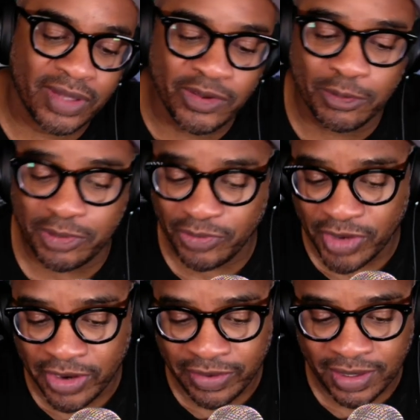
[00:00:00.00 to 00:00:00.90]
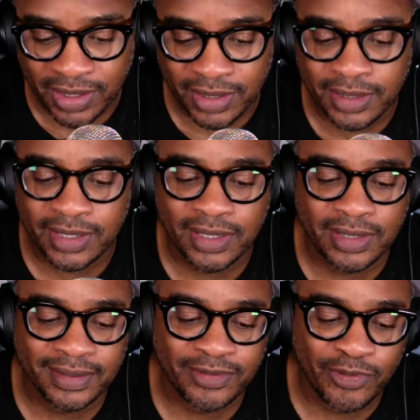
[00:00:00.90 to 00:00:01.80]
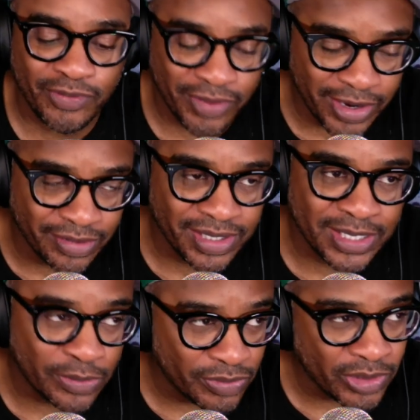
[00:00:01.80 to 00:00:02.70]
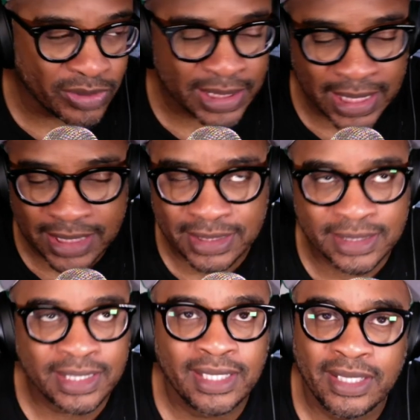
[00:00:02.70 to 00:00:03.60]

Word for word: It would be very, very difficult unless